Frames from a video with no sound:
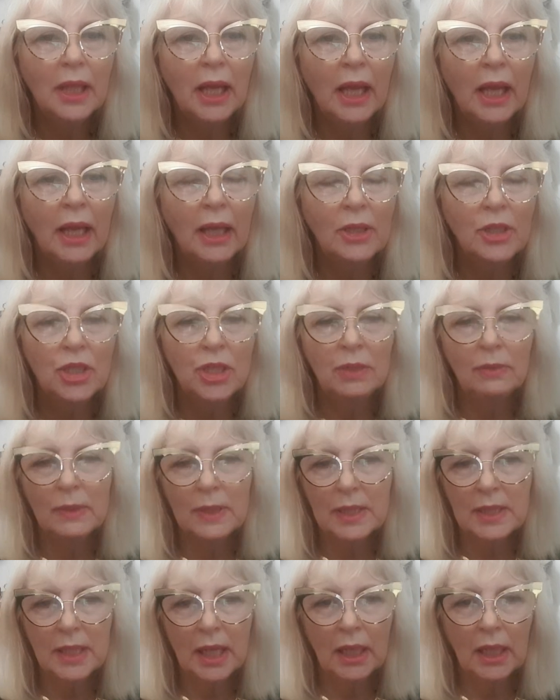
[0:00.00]
and she
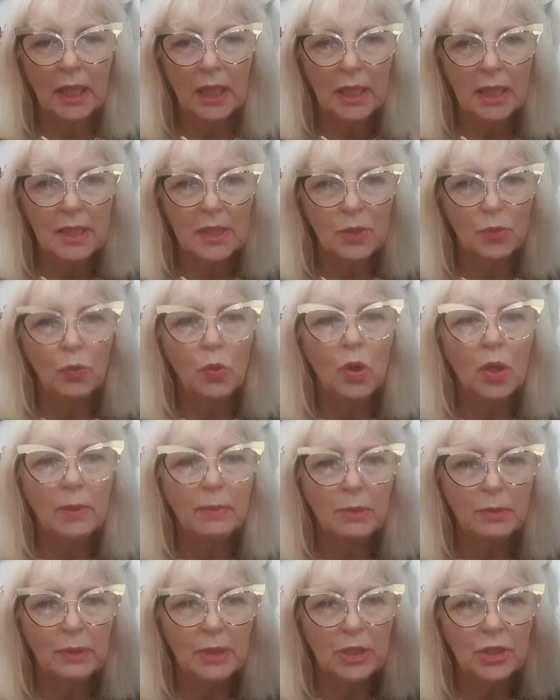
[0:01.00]
was suddenly
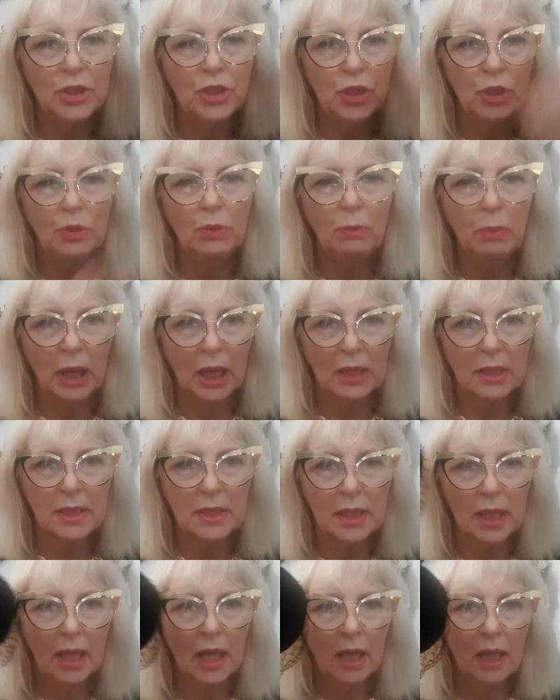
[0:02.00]
swarmed with June bugs.